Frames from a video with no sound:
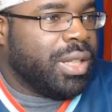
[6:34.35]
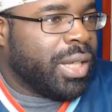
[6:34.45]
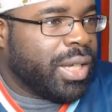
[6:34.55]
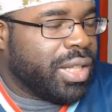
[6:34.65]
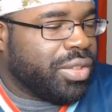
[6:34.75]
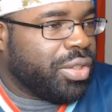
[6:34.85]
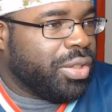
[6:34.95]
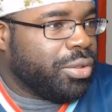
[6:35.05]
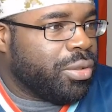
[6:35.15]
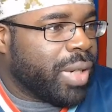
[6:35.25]
as
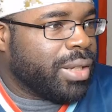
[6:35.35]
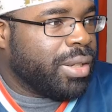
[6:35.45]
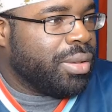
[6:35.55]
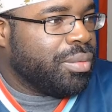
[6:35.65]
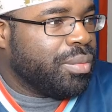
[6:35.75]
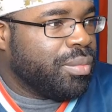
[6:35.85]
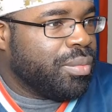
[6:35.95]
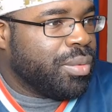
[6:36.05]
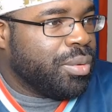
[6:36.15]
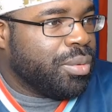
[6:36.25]
the Kraken
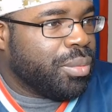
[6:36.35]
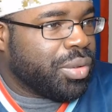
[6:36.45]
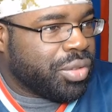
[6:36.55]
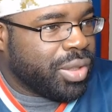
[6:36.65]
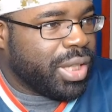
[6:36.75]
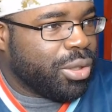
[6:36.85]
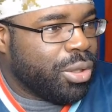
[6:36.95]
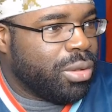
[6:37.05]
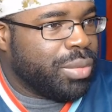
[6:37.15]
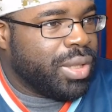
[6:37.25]
were still at
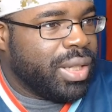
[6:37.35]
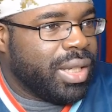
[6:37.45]
home